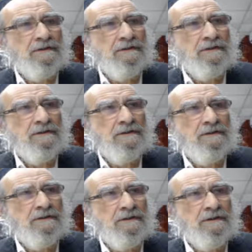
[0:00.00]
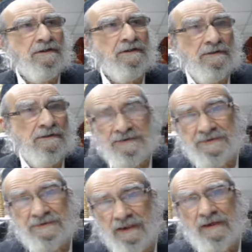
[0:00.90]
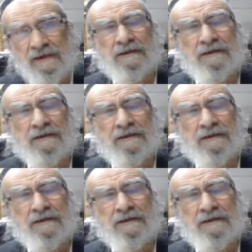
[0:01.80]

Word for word: That's the cave. That's the cave.